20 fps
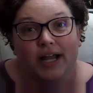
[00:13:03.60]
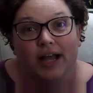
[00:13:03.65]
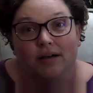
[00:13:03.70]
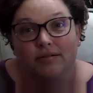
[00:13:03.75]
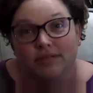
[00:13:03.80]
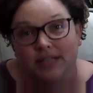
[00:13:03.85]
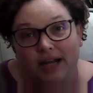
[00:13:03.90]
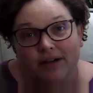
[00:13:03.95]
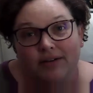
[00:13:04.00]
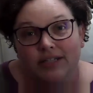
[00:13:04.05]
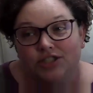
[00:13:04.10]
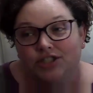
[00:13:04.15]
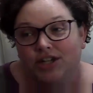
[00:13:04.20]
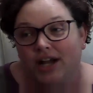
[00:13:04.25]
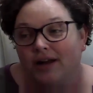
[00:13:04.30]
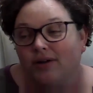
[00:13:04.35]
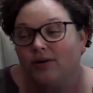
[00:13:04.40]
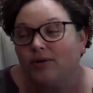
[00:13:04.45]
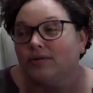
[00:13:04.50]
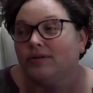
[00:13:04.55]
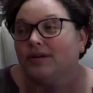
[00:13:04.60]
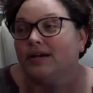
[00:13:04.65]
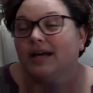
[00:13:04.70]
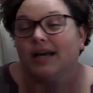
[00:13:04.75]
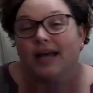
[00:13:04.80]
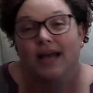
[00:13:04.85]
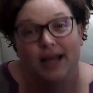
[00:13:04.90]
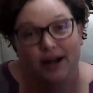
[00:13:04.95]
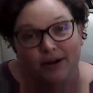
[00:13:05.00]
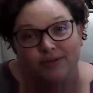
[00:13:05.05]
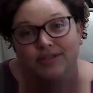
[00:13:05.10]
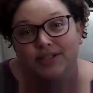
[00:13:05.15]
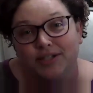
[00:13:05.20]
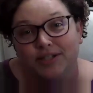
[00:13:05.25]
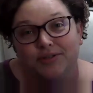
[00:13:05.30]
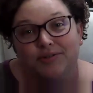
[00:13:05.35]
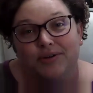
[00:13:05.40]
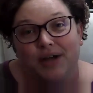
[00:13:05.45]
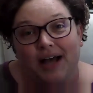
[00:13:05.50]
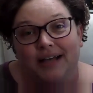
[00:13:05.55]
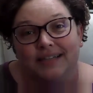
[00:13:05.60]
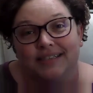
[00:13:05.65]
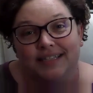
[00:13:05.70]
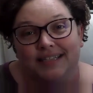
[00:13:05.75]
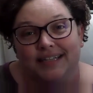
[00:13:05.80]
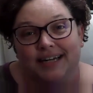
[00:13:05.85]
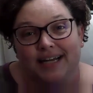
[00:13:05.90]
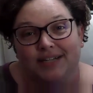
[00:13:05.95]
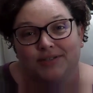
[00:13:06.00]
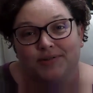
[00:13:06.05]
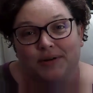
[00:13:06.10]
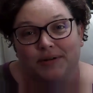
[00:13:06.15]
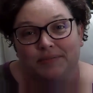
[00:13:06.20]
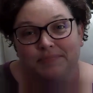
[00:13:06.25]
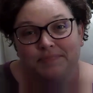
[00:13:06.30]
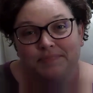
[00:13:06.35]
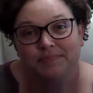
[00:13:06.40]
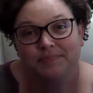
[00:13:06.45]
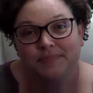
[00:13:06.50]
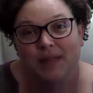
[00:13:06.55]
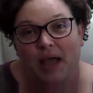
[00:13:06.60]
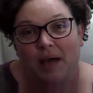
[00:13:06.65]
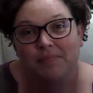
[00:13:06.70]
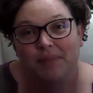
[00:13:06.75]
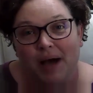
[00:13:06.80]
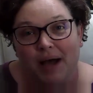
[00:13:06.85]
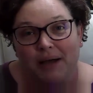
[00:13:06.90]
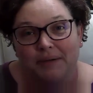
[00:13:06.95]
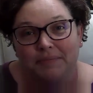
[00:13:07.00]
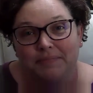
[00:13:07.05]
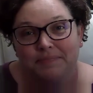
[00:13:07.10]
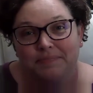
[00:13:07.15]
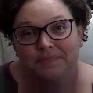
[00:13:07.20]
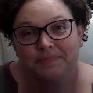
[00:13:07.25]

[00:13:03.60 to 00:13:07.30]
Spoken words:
out Dairy's channel, and I'll see you guys in the next one. Bye.